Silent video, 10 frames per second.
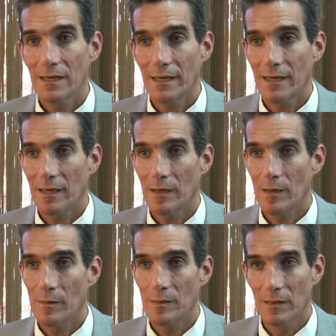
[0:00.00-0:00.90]

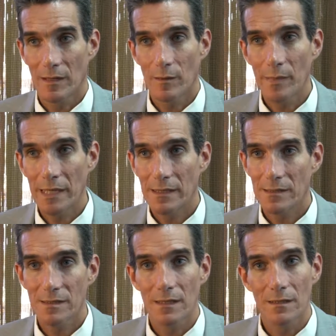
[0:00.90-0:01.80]
and a little bit
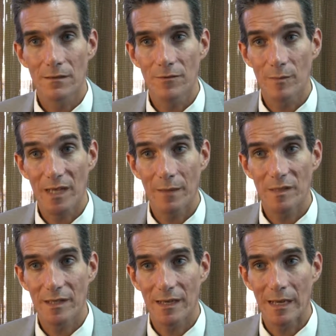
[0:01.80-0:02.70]
still from time
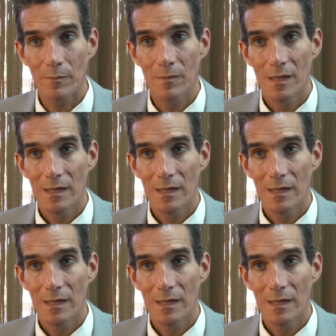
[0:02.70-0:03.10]
to time